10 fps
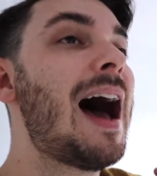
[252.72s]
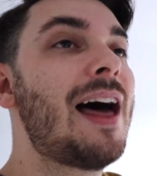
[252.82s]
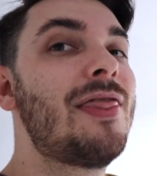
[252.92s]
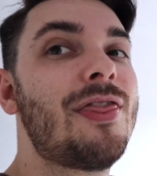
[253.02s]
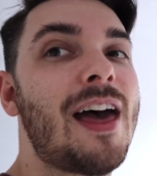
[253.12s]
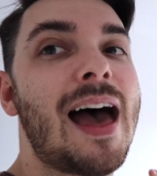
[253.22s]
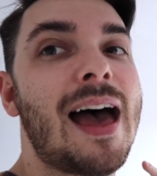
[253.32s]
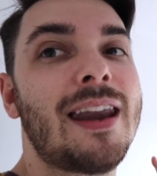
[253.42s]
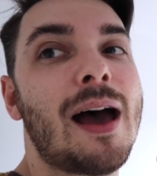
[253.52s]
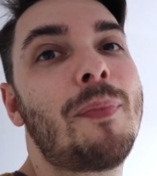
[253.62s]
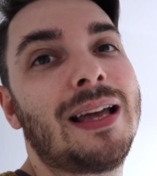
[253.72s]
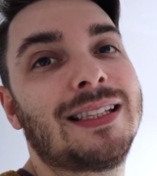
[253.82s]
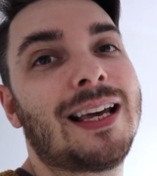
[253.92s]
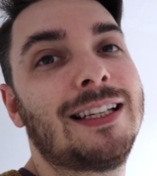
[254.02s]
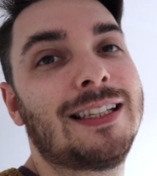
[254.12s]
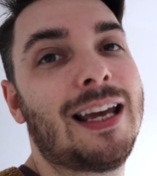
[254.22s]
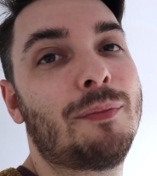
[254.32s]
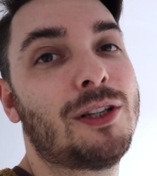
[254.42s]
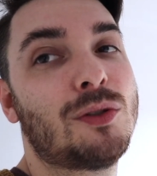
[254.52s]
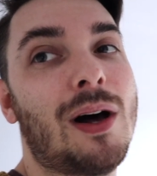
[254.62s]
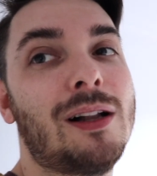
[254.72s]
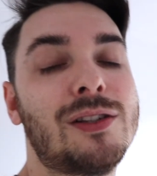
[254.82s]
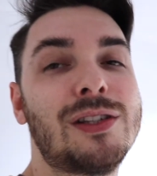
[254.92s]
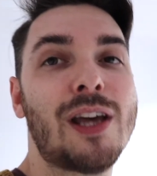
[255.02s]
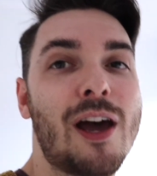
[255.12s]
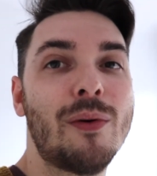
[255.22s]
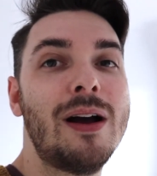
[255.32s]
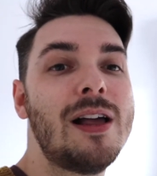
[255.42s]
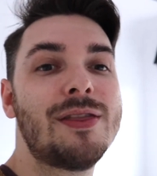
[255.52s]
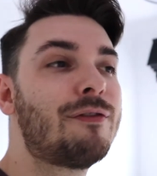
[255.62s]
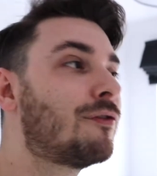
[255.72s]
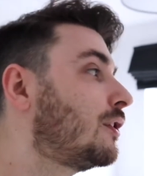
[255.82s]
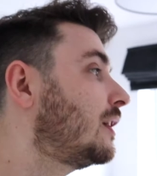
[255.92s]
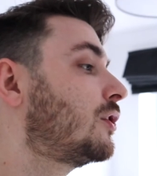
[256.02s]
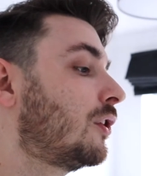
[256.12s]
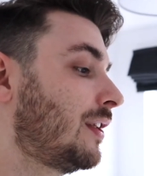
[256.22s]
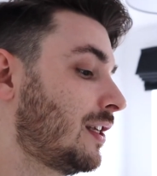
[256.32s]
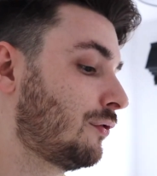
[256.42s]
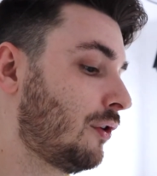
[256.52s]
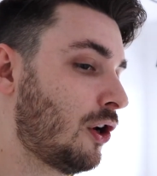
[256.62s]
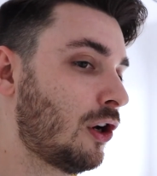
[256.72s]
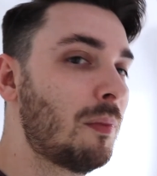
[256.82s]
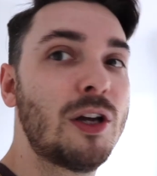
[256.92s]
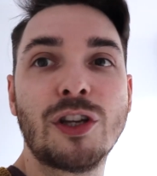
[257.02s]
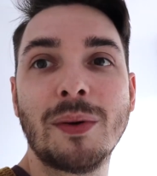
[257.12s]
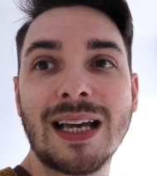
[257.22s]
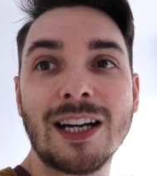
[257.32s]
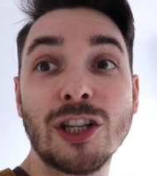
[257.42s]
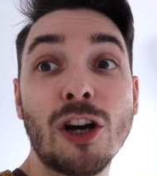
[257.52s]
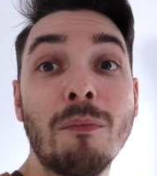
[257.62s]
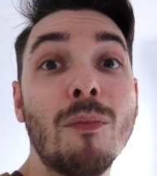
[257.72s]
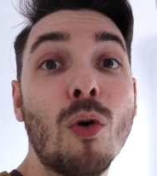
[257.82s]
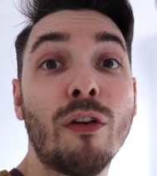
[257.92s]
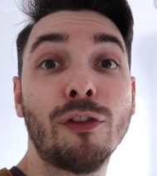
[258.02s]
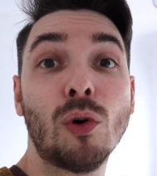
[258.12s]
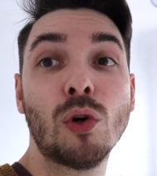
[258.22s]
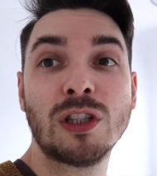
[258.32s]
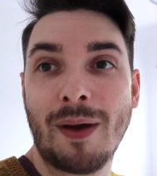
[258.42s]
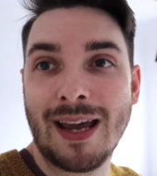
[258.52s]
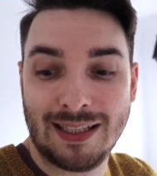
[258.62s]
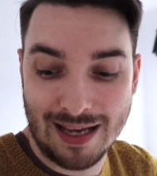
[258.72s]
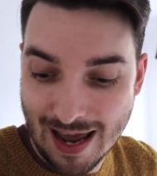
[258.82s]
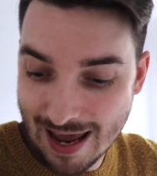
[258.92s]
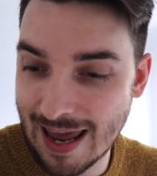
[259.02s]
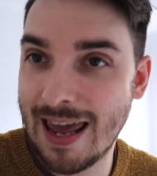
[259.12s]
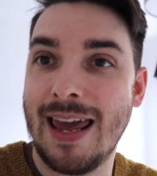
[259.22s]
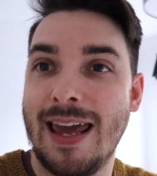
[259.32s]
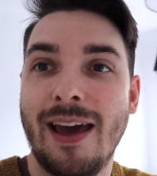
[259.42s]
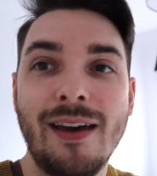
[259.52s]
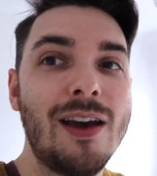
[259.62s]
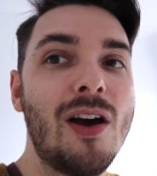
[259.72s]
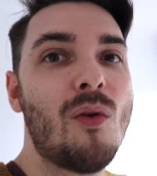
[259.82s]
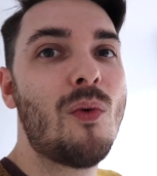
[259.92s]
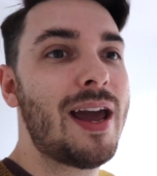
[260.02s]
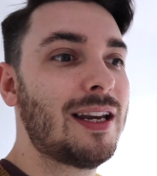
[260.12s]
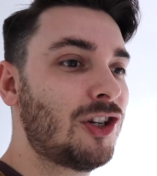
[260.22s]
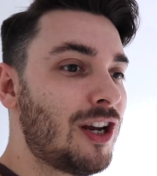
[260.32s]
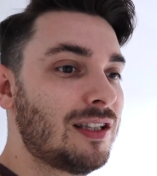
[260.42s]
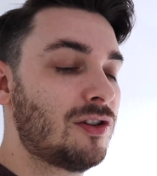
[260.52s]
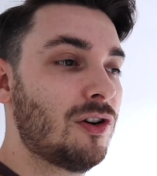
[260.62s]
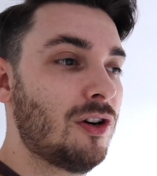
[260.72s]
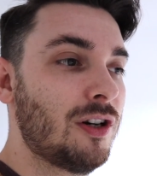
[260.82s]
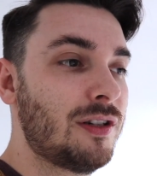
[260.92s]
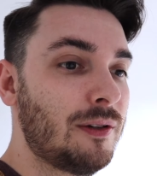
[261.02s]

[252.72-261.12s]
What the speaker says: and then a bedside table as well. So they've redone this room, so it's actually got more floor space here, which is good.